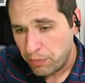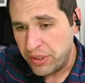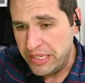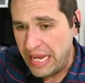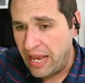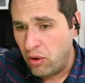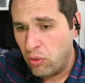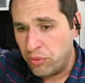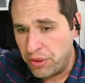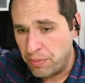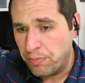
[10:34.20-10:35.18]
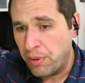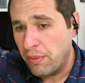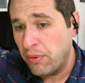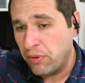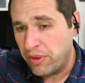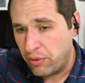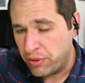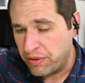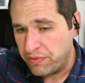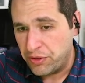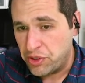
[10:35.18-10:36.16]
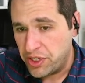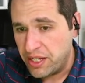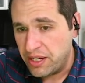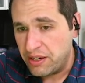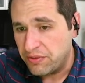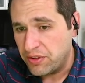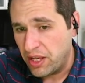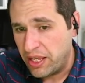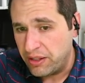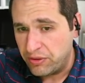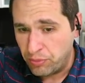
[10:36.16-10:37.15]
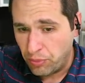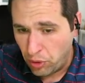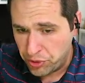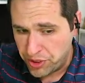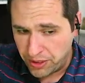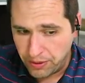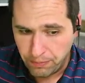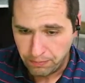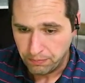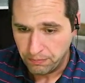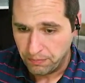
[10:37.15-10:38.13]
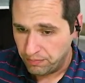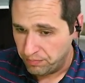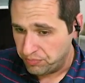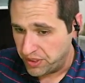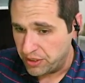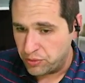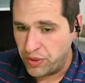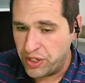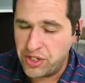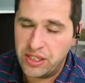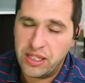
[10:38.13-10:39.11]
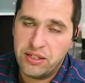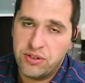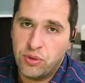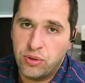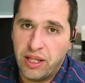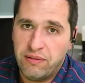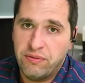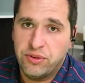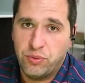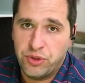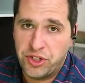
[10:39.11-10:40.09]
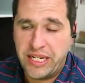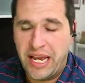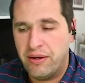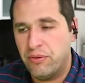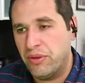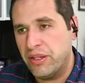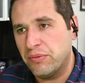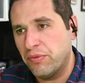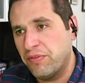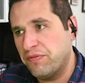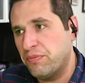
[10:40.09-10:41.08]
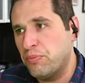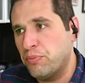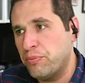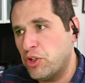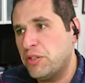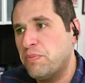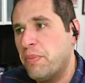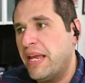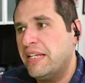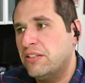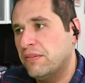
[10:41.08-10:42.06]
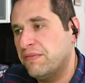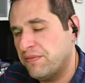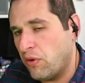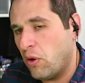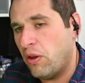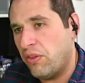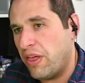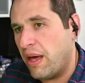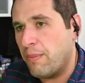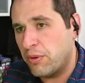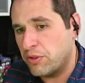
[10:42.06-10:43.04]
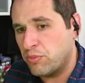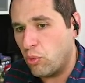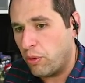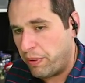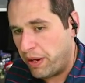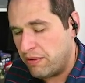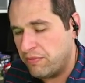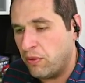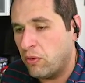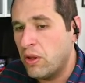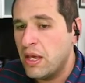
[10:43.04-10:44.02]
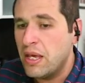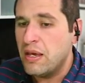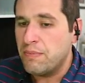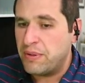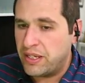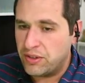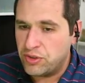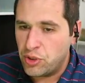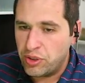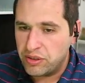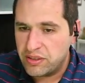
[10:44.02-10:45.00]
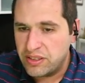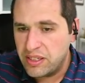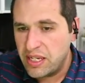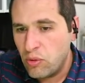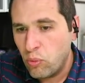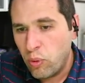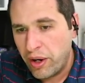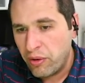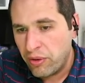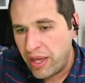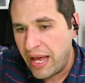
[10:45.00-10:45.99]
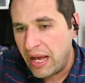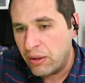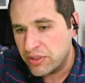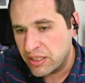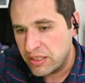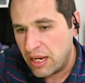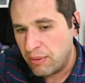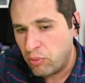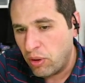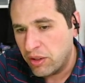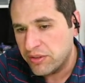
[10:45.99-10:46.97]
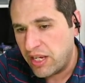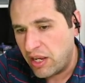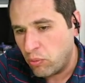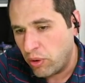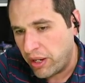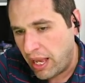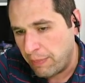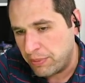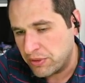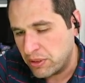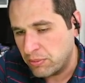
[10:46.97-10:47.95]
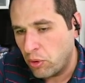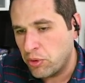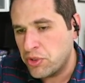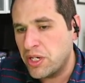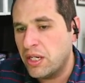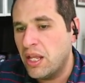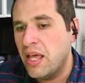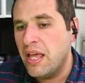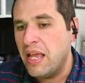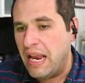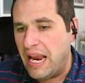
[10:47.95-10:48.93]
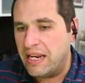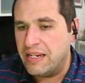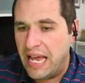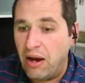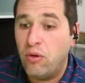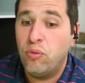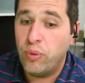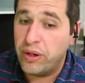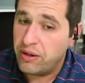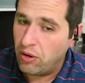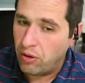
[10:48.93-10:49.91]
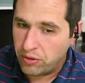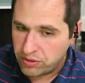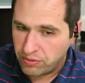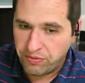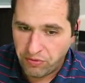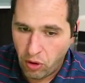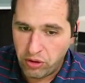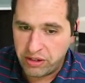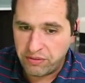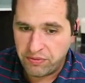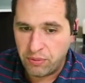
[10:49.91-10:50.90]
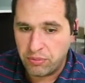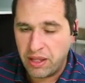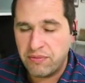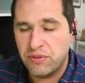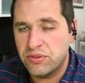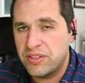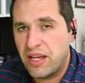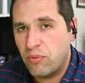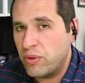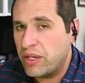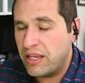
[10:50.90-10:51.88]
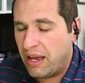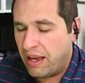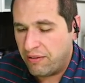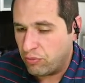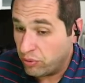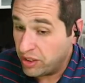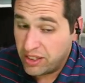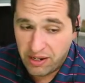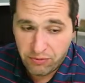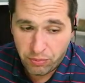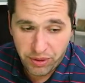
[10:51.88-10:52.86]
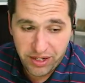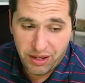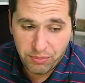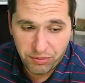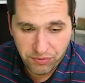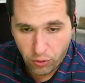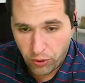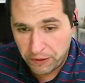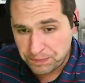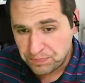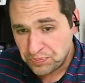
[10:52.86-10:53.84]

But now the bubble that we've achieved in margin is reaching these new levels, which again, just makes the fall that much more painful because you can see where the housing top was and what happened to margin. And now we are falling from levels that we have really never been at before.